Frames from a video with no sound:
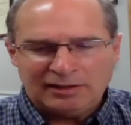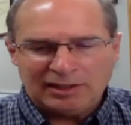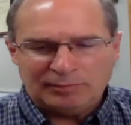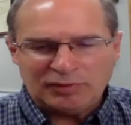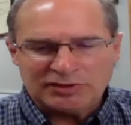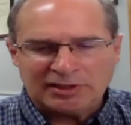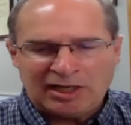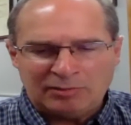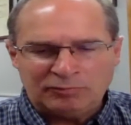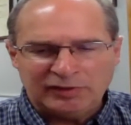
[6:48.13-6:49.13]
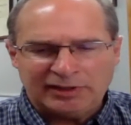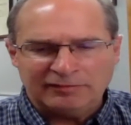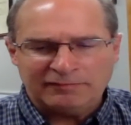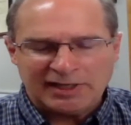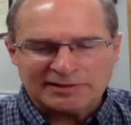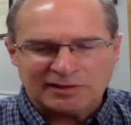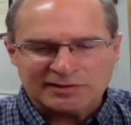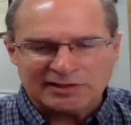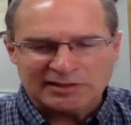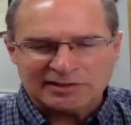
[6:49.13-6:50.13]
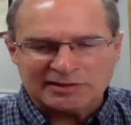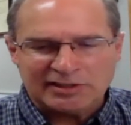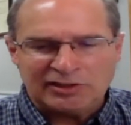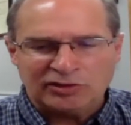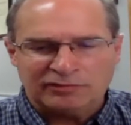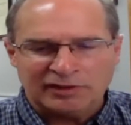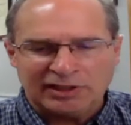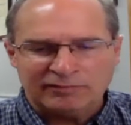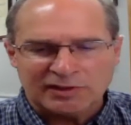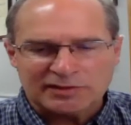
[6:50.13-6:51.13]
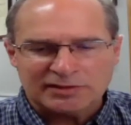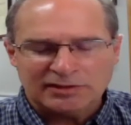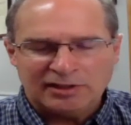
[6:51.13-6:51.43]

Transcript: help us to humbly confess our sins and seek your forgiveness.